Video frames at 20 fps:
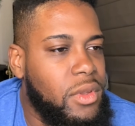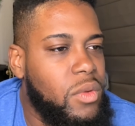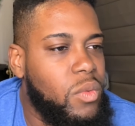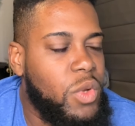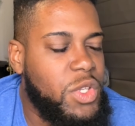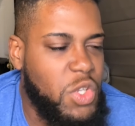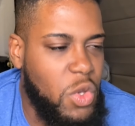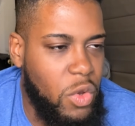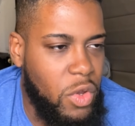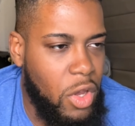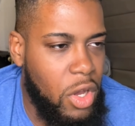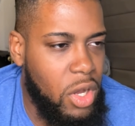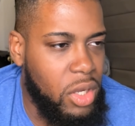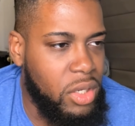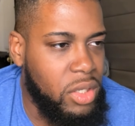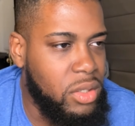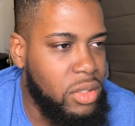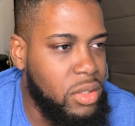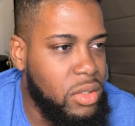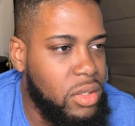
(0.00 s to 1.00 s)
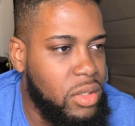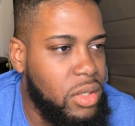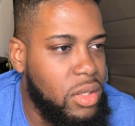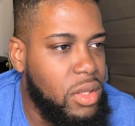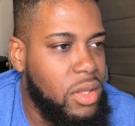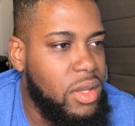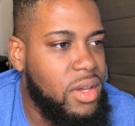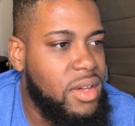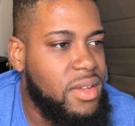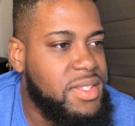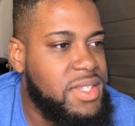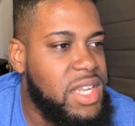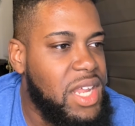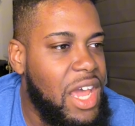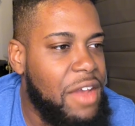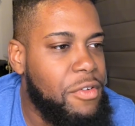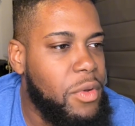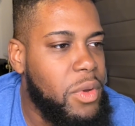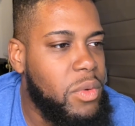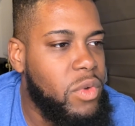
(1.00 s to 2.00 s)
What's going on? Did
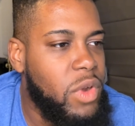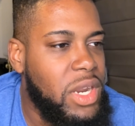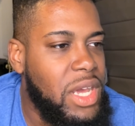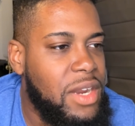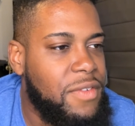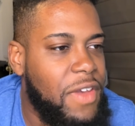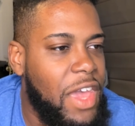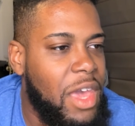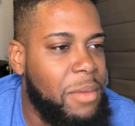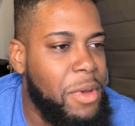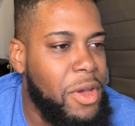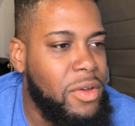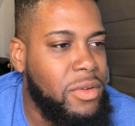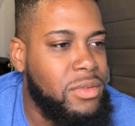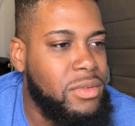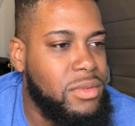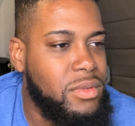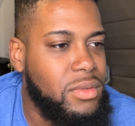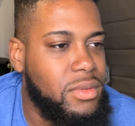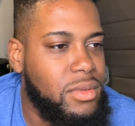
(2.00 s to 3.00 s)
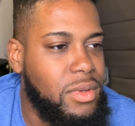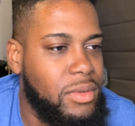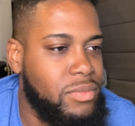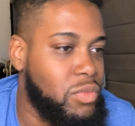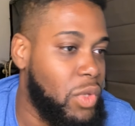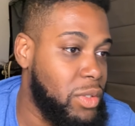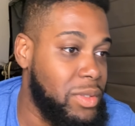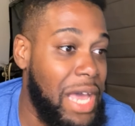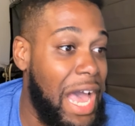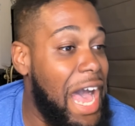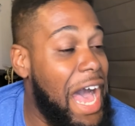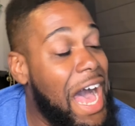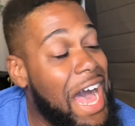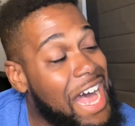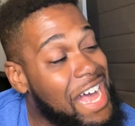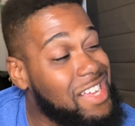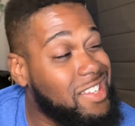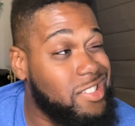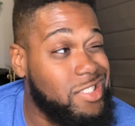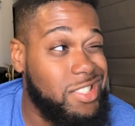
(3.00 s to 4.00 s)
everyone run out of ammo?
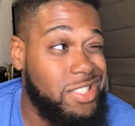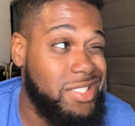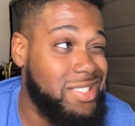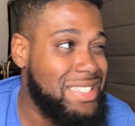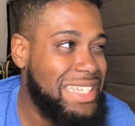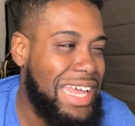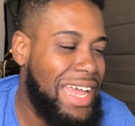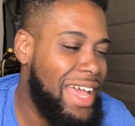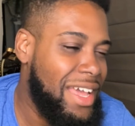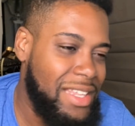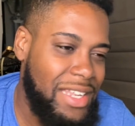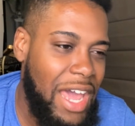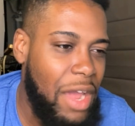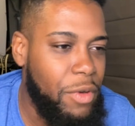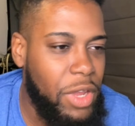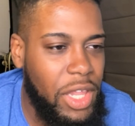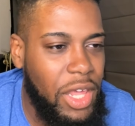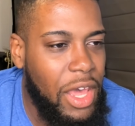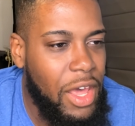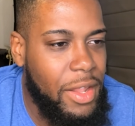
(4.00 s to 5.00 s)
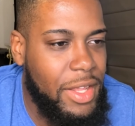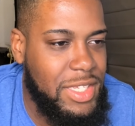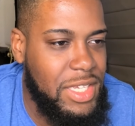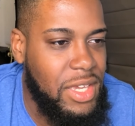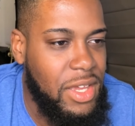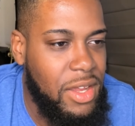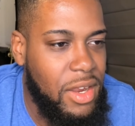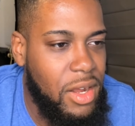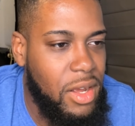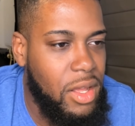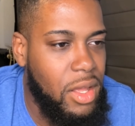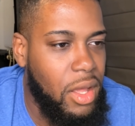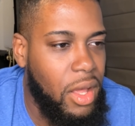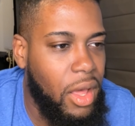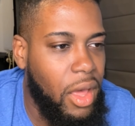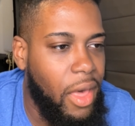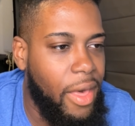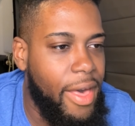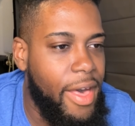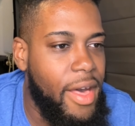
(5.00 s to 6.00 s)
Not really. Let's see.
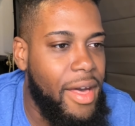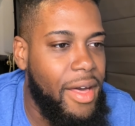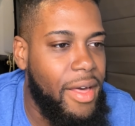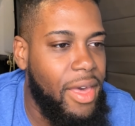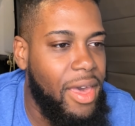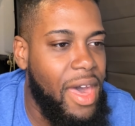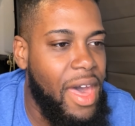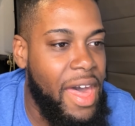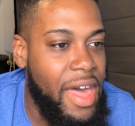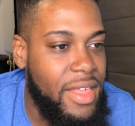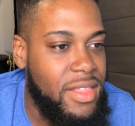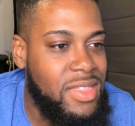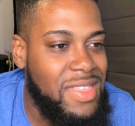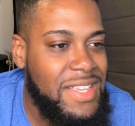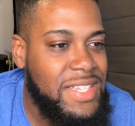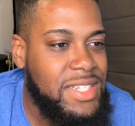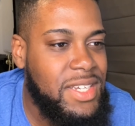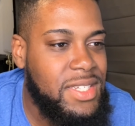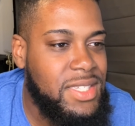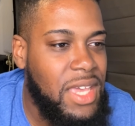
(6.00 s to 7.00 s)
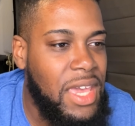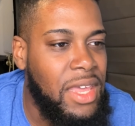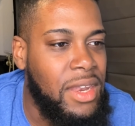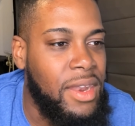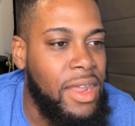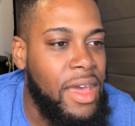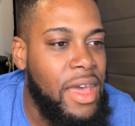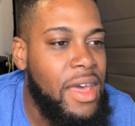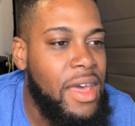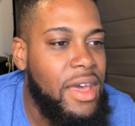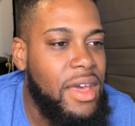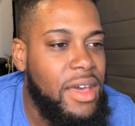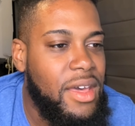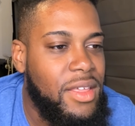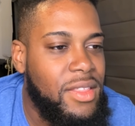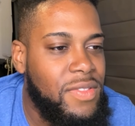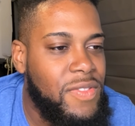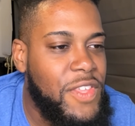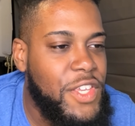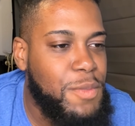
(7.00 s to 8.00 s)
This just in.
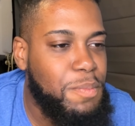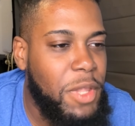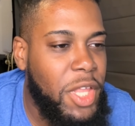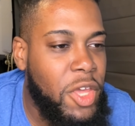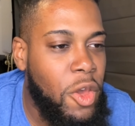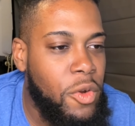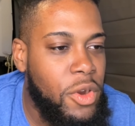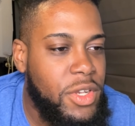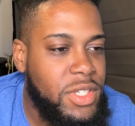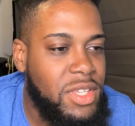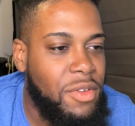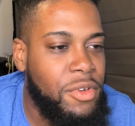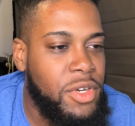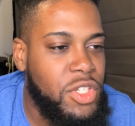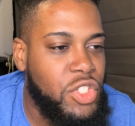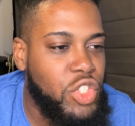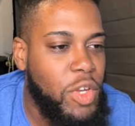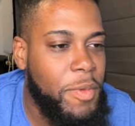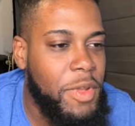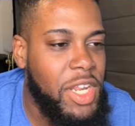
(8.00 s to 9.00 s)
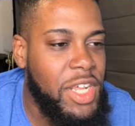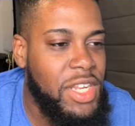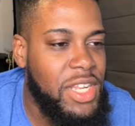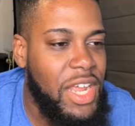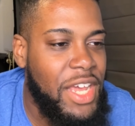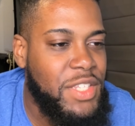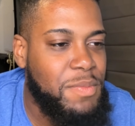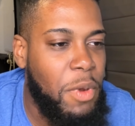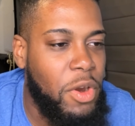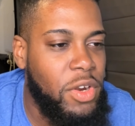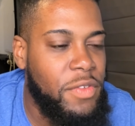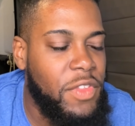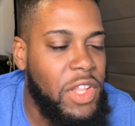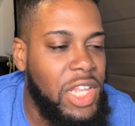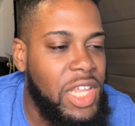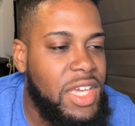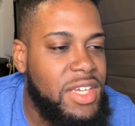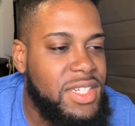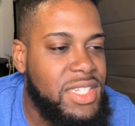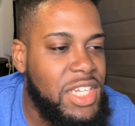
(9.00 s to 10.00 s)
The splaguters that were distributed as part of the
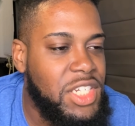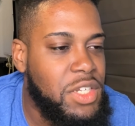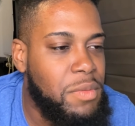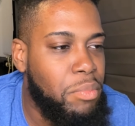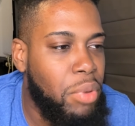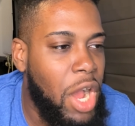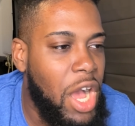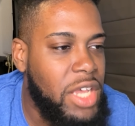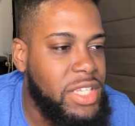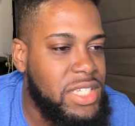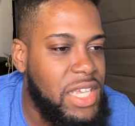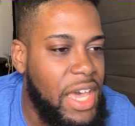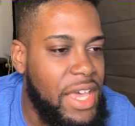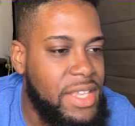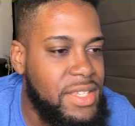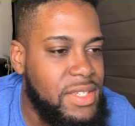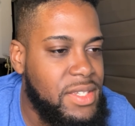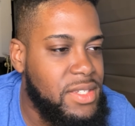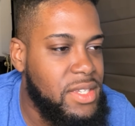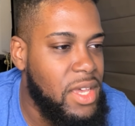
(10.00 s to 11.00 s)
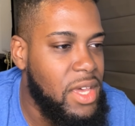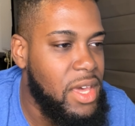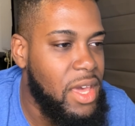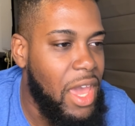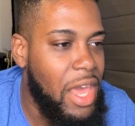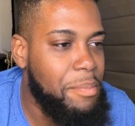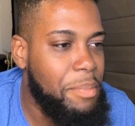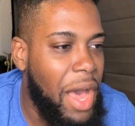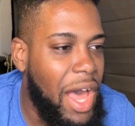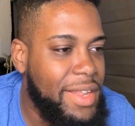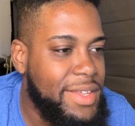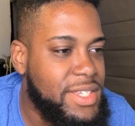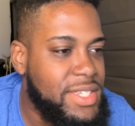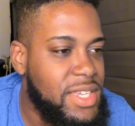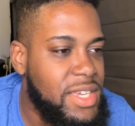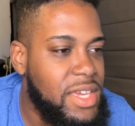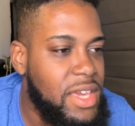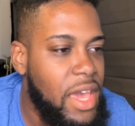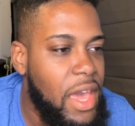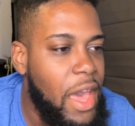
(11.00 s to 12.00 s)
legalization process and
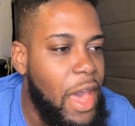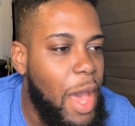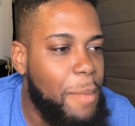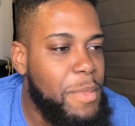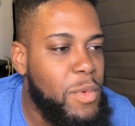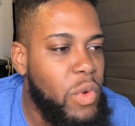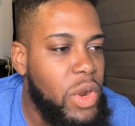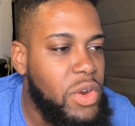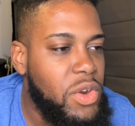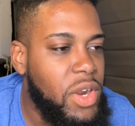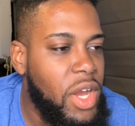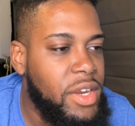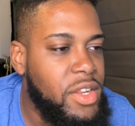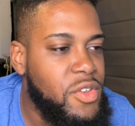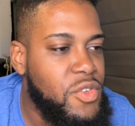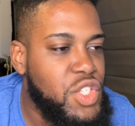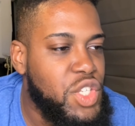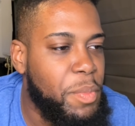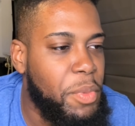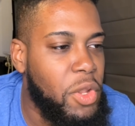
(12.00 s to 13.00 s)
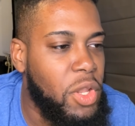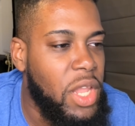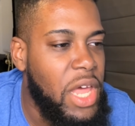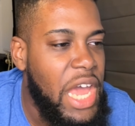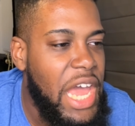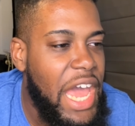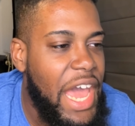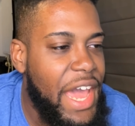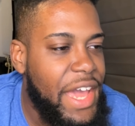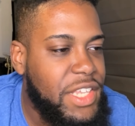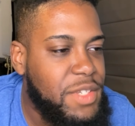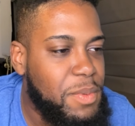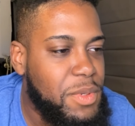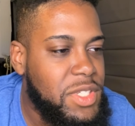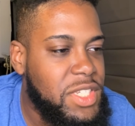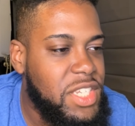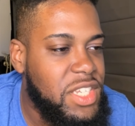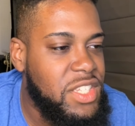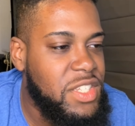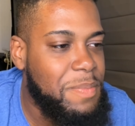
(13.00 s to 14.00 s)
policy have been rendered unusable. Experts
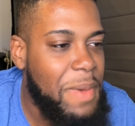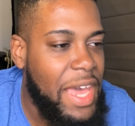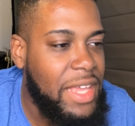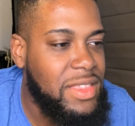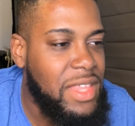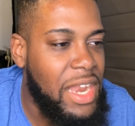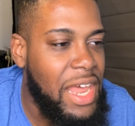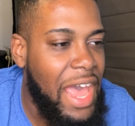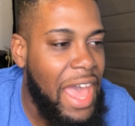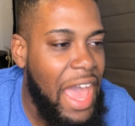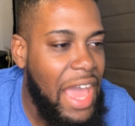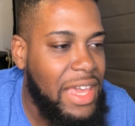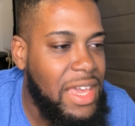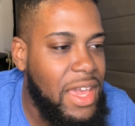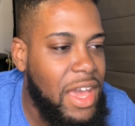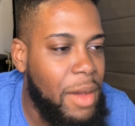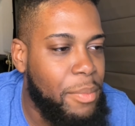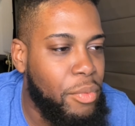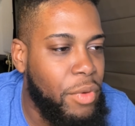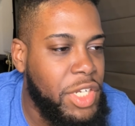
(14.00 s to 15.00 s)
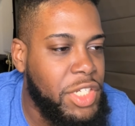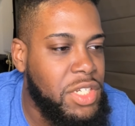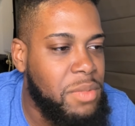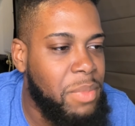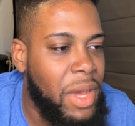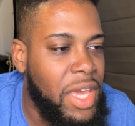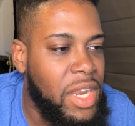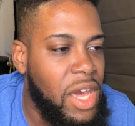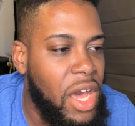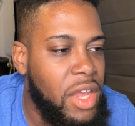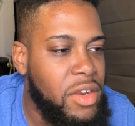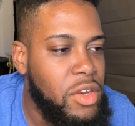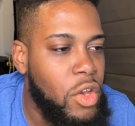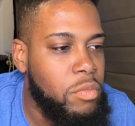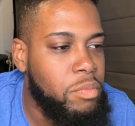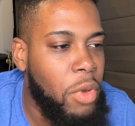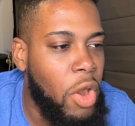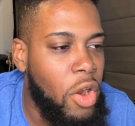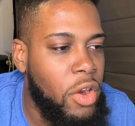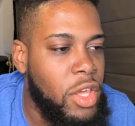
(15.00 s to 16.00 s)
suspect that a hacking operation by an unknown
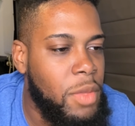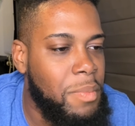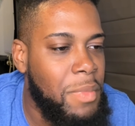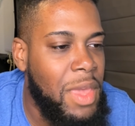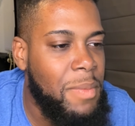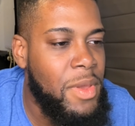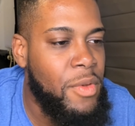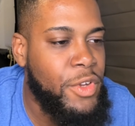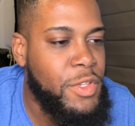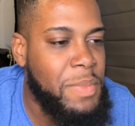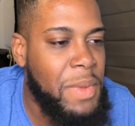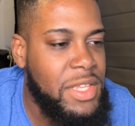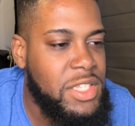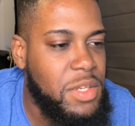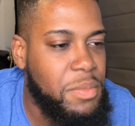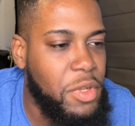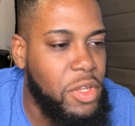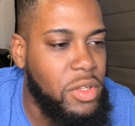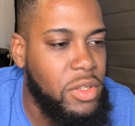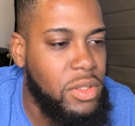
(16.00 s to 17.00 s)
party may be responsible.